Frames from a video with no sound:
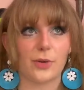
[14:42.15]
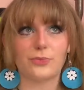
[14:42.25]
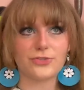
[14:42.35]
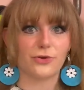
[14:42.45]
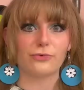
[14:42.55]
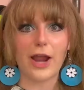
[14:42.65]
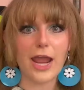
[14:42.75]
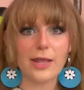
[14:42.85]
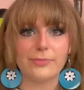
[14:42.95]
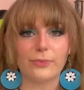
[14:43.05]
it was gonna
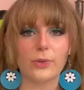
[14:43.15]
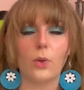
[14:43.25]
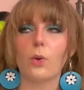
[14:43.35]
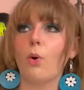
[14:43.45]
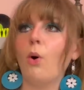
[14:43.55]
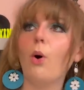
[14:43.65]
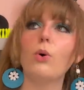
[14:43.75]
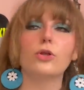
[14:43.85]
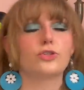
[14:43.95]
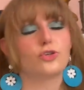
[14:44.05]
rain, but we were like,
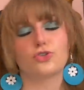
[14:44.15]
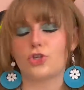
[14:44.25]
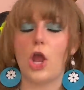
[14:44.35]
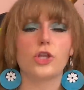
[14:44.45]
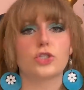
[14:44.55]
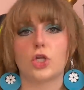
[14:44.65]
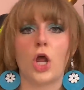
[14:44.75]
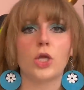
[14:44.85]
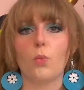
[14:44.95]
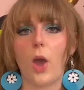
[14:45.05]
oh, let's just chance it
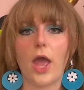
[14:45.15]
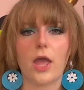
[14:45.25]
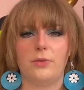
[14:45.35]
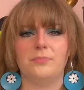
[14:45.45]
anyway.